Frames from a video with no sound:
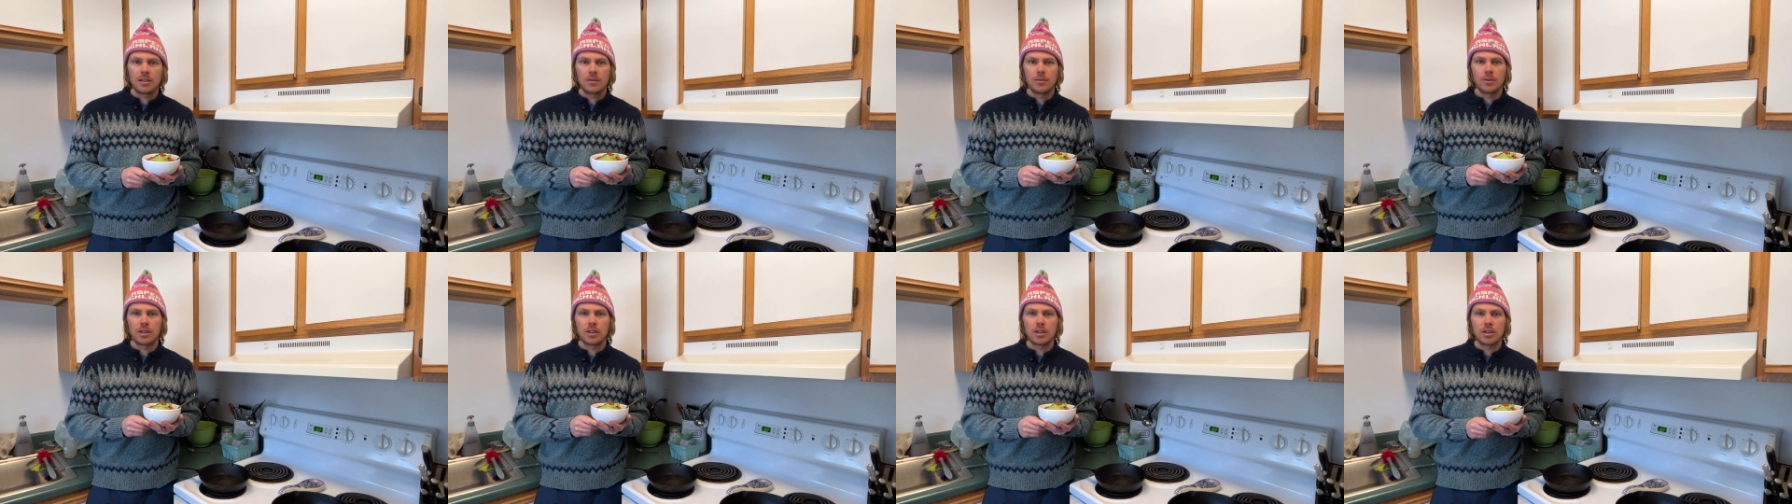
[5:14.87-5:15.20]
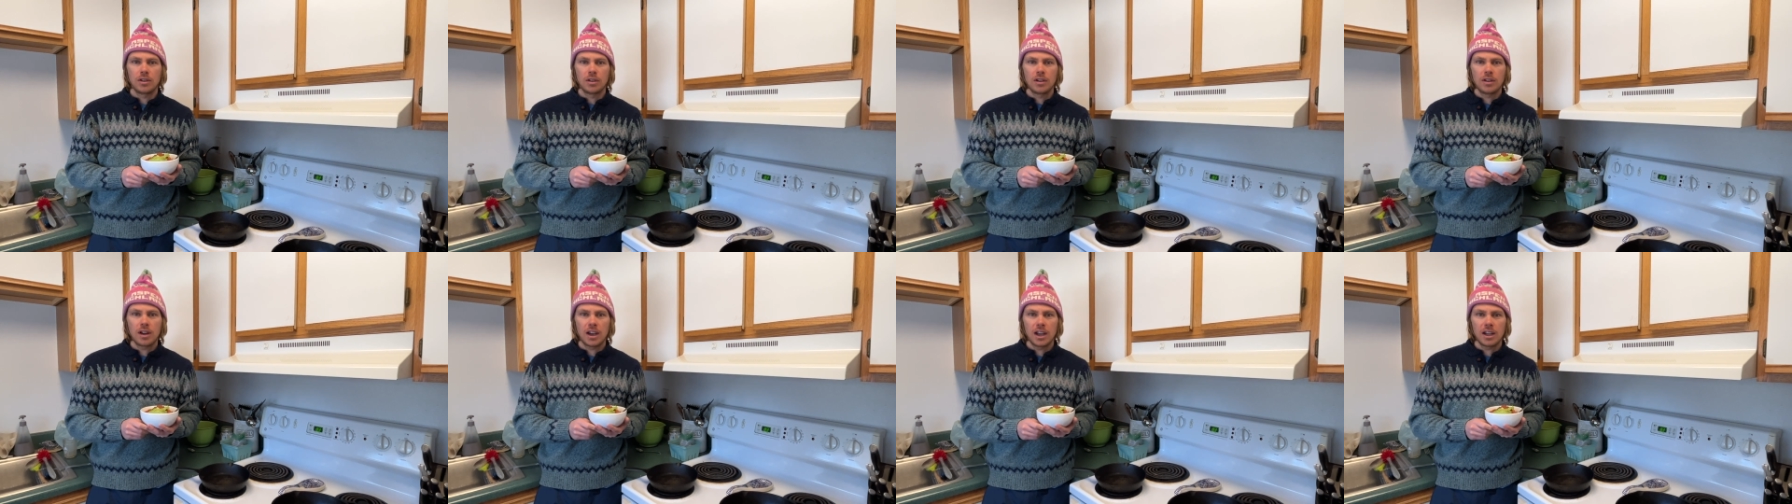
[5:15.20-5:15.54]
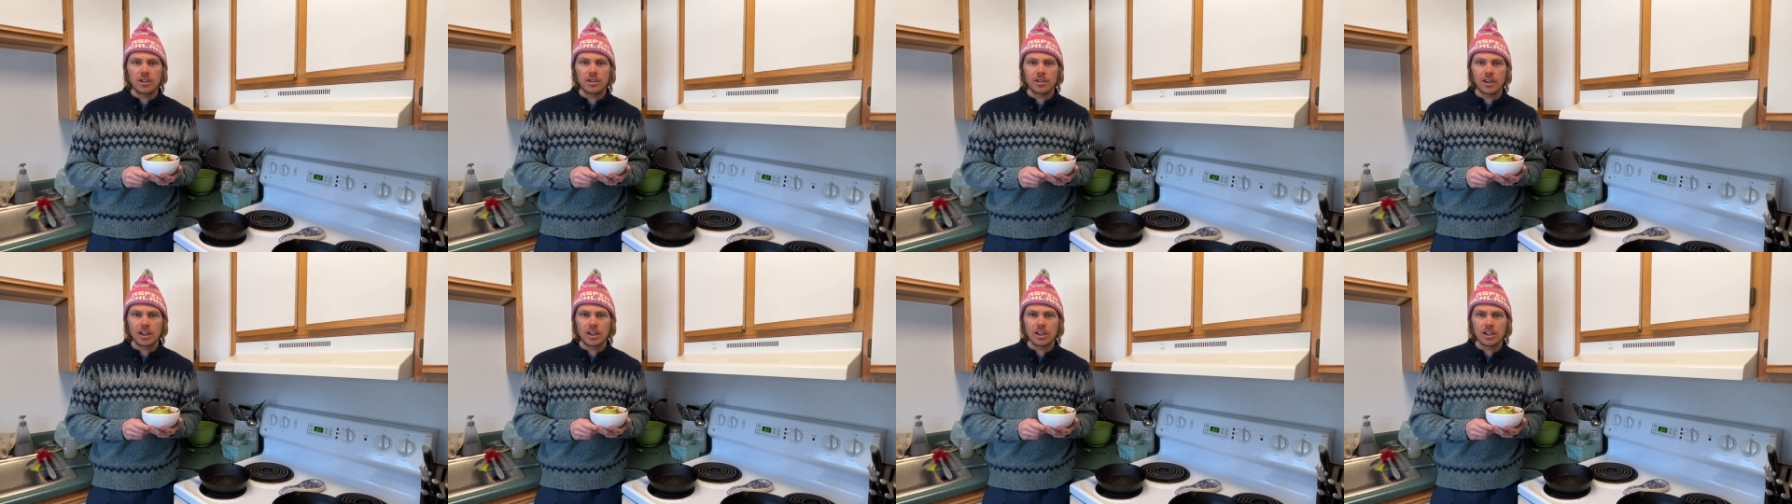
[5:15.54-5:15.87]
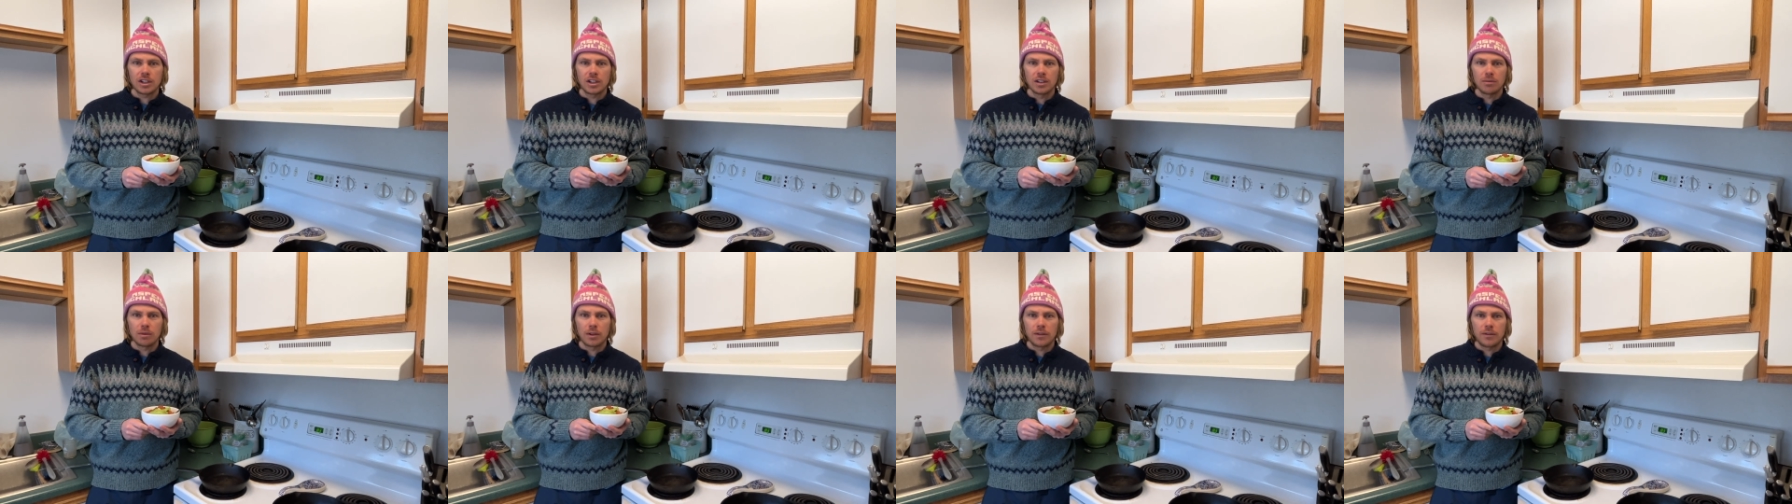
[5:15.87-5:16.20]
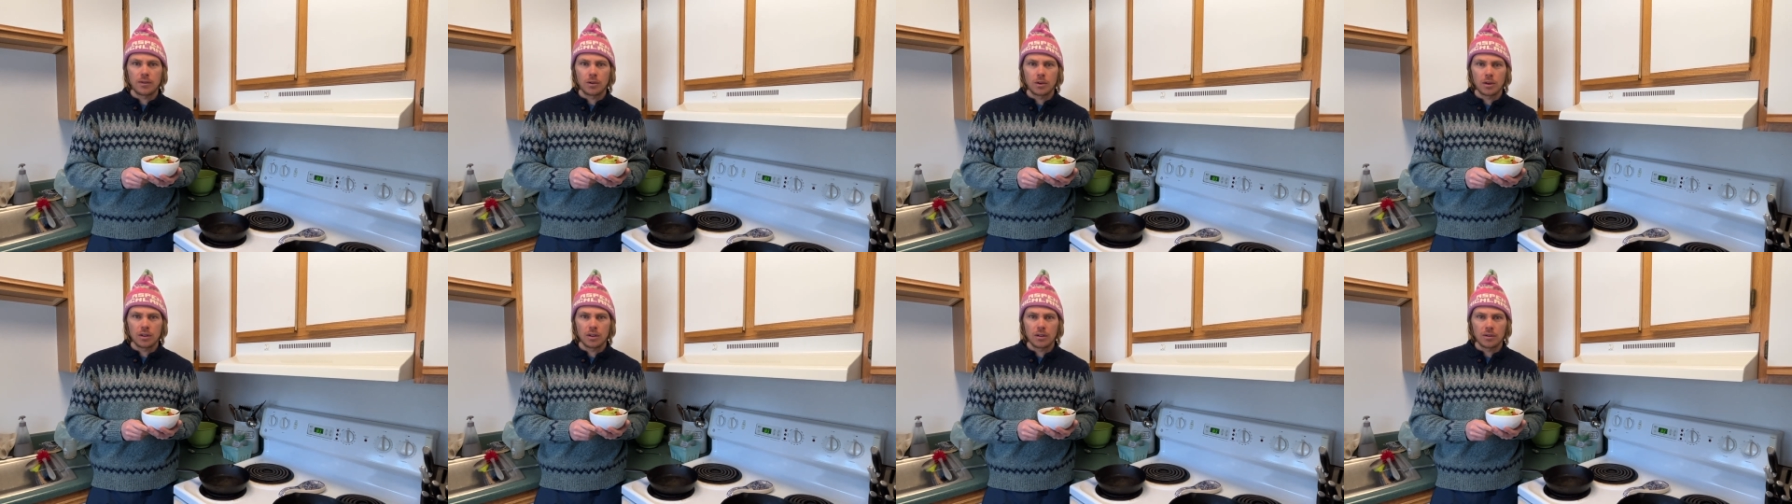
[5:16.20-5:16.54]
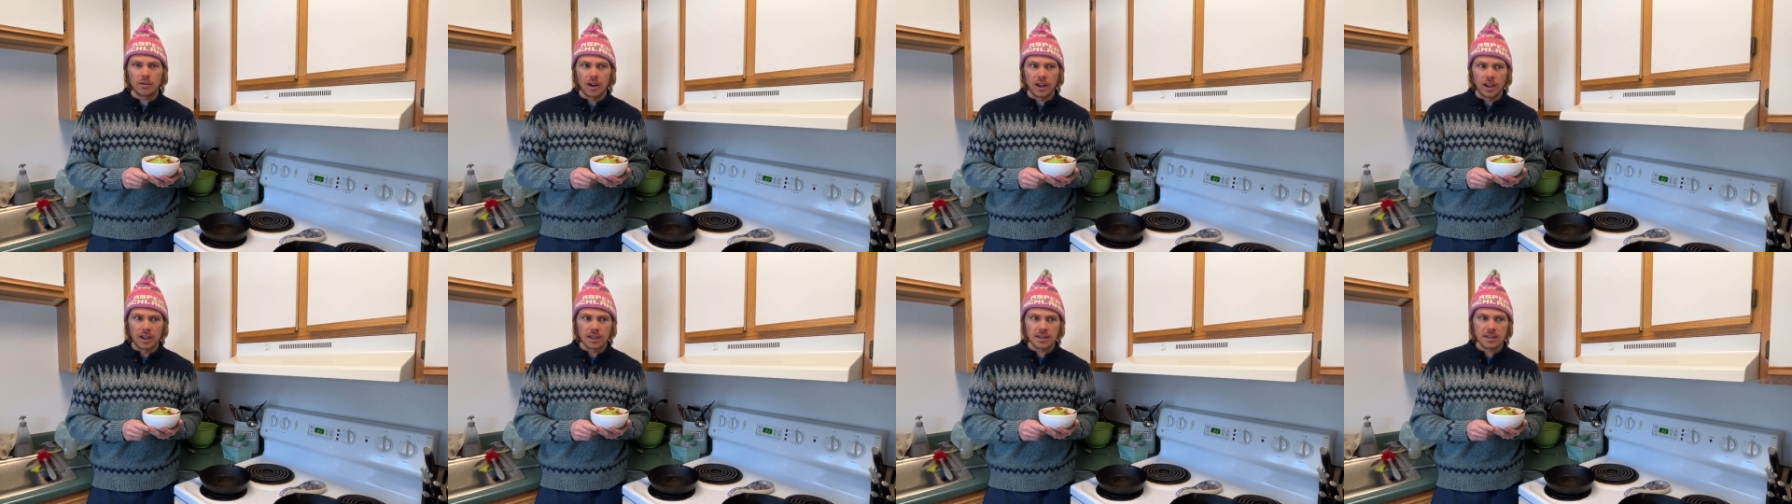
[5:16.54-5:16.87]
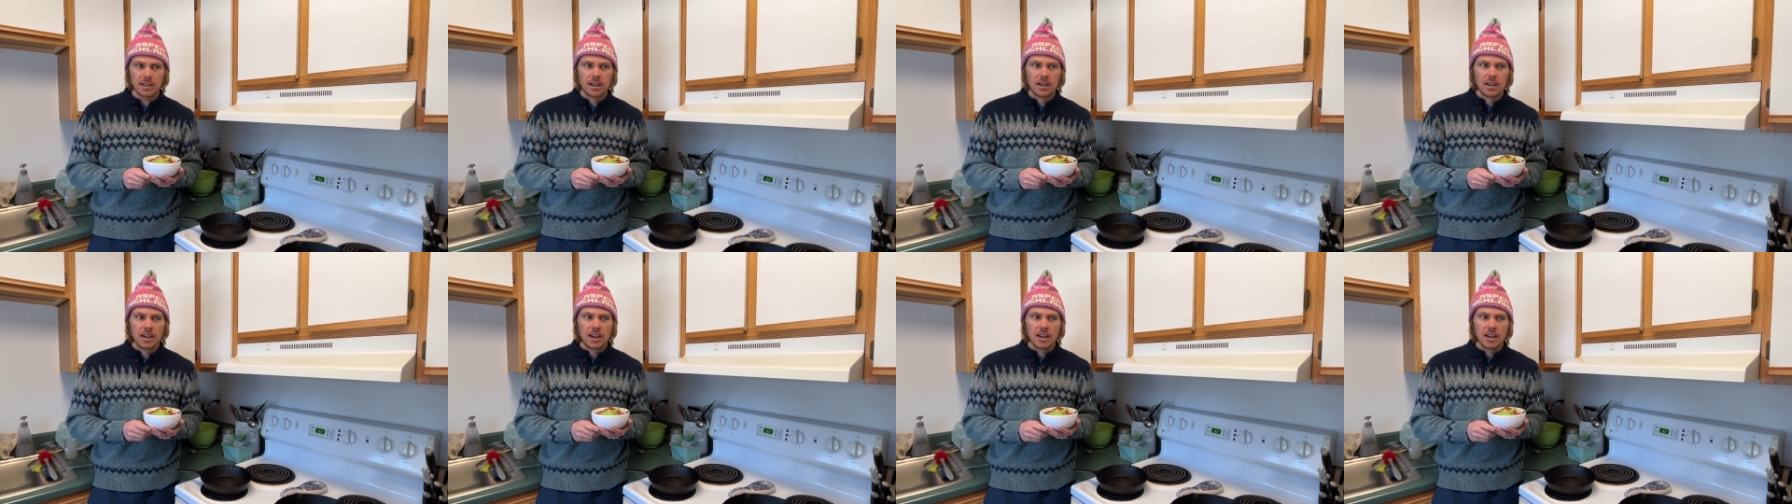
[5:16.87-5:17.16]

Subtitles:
with good hydration before the race.